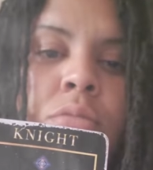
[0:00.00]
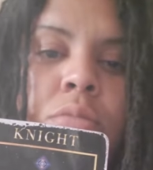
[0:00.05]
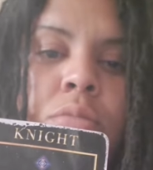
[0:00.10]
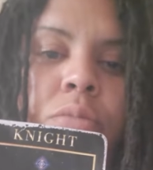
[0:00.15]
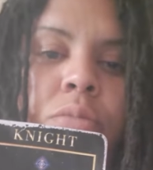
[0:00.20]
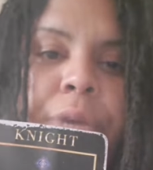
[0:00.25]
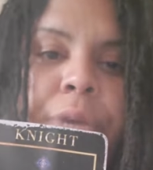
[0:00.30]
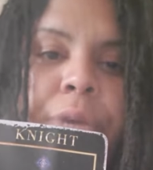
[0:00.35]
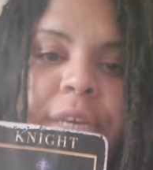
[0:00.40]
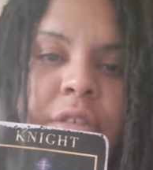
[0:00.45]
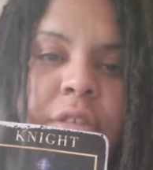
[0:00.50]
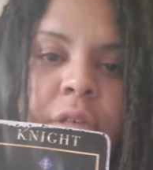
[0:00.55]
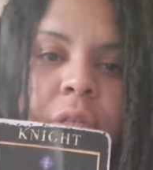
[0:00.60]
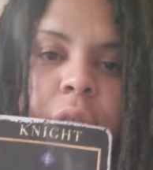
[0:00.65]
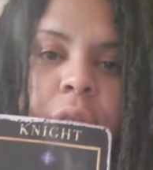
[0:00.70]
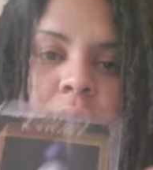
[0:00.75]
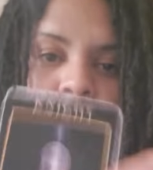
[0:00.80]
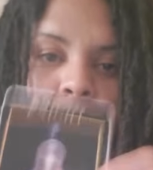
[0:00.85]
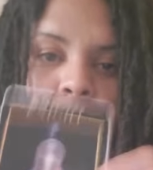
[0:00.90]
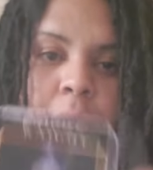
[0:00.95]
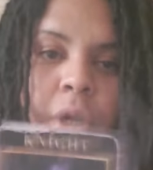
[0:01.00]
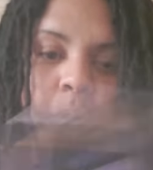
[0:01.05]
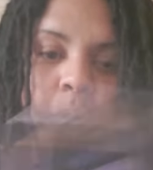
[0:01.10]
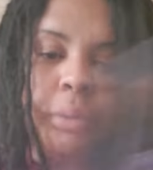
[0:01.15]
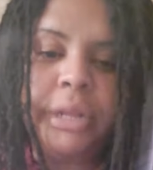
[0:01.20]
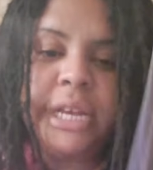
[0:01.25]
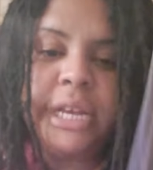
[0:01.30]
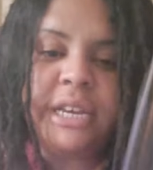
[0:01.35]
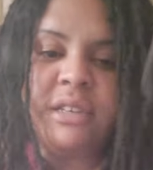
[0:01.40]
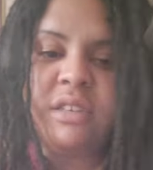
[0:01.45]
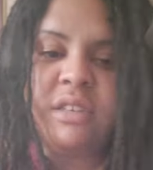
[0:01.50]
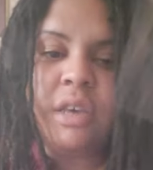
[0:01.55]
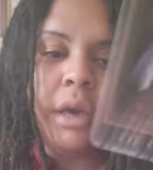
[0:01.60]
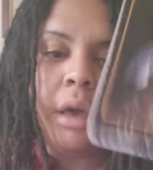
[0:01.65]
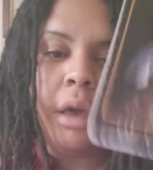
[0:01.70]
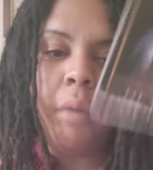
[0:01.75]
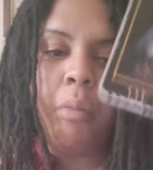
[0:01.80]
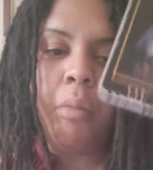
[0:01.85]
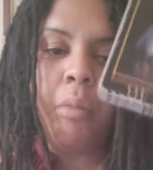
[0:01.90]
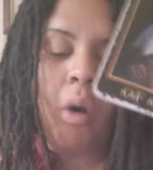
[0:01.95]
Basically, and I'm gonna place
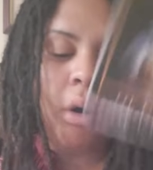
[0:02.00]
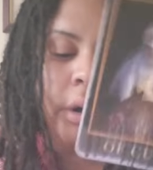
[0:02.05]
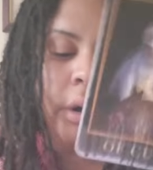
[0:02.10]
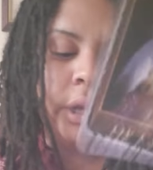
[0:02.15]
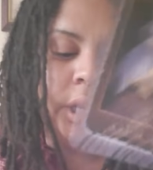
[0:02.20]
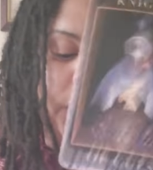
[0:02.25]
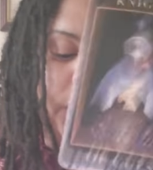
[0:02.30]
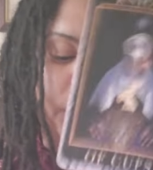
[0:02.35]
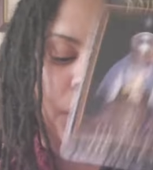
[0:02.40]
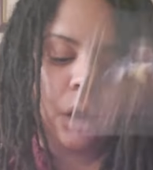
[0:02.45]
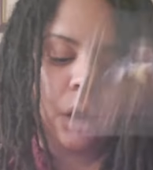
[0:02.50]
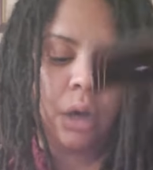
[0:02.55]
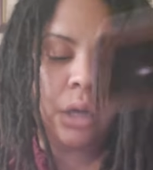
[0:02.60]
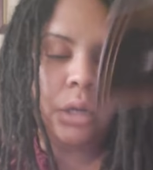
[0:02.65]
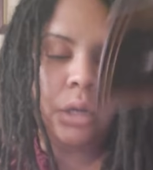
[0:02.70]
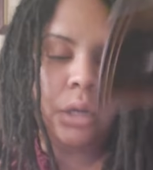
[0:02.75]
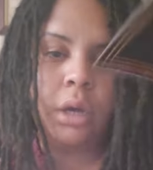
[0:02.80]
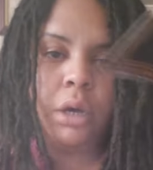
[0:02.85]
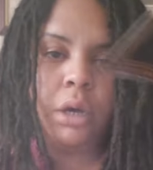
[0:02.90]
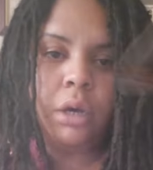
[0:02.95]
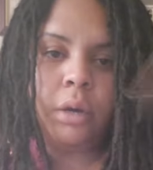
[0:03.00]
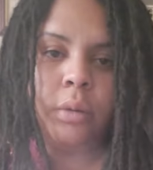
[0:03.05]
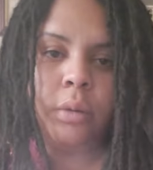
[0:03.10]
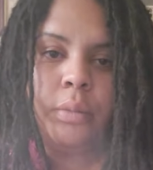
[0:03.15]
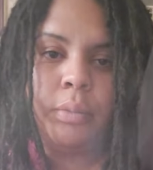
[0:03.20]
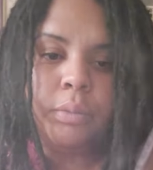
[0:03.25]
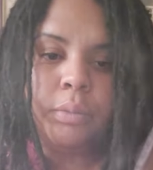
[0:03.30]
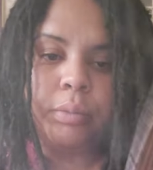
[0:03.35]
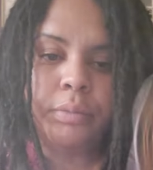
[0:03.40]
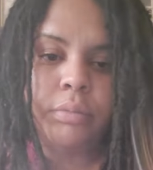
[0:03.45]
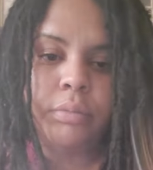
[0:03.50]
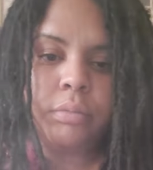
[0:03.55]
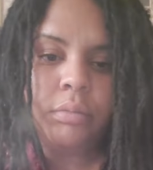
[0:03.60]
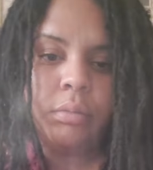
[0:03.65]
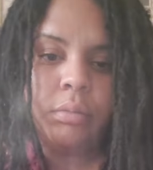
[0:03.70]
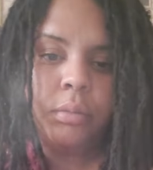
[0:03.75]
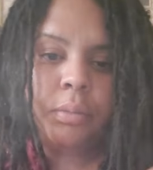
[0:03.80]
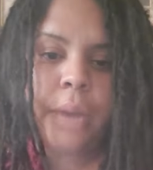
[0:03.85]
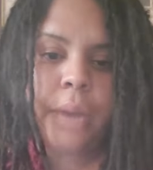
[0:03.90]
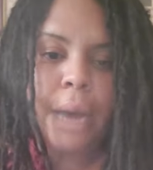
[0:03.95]
him on
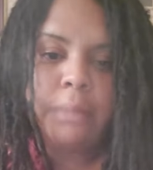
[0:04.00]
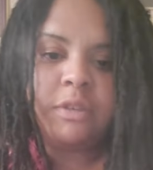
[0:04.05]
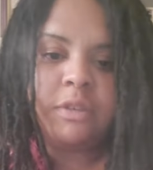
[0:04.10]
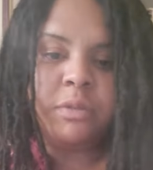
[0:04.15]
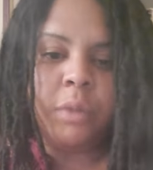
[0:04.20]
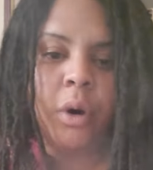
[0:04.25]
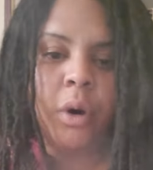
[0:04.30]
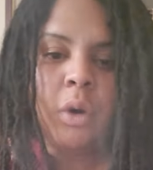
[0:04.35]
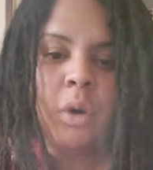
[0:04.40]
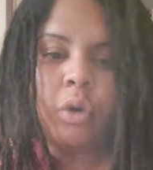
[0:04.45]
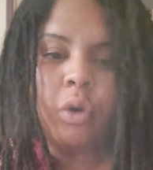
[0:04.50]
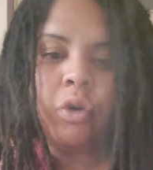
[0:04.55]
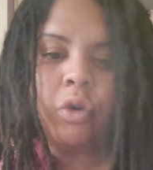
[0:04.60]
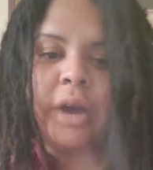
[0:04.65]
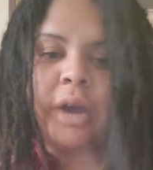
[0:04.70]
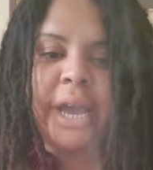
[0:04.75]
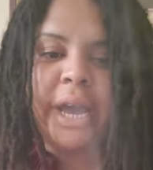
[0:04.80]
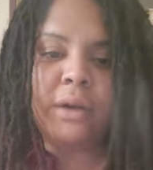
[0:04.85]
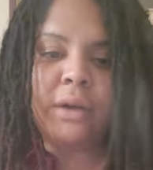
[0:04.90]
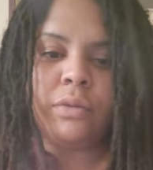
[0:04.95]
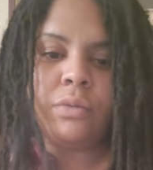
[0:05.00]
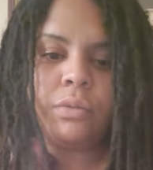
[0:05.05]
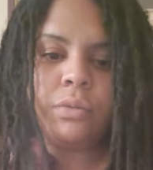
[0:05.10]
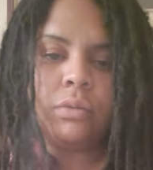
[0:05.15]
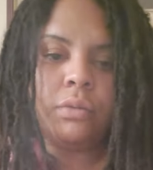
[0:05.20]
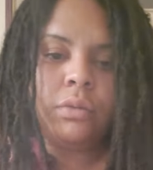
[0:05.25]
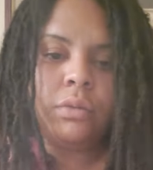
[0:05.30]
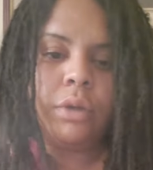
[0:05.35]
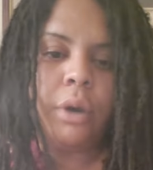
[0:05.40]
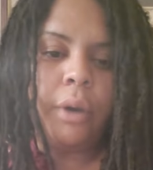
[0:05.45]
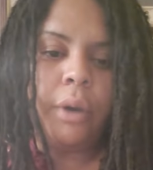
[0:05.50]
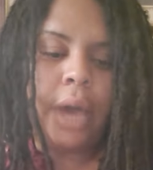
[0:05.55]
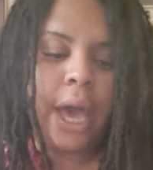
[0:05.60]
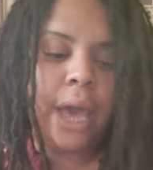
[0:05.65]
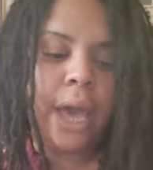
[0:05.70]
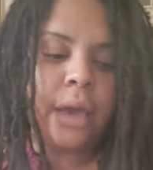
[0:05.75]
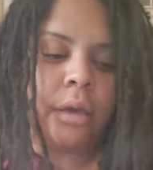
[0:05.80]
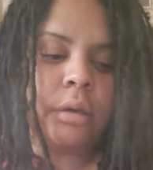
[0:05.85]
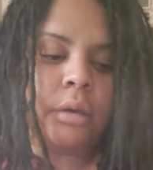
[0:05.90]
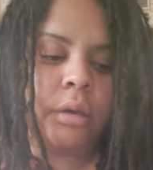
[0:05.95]
Pop Smoke crown,
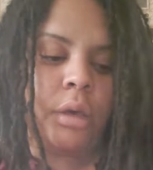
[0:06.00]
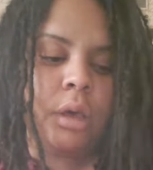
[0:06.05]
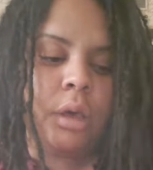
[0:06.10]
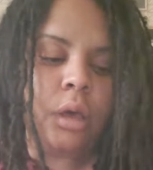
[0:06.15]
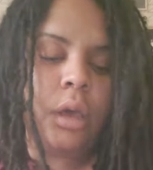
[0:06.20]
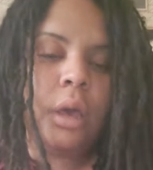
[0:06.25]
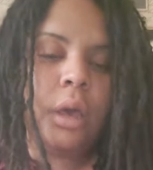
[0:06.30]
okay?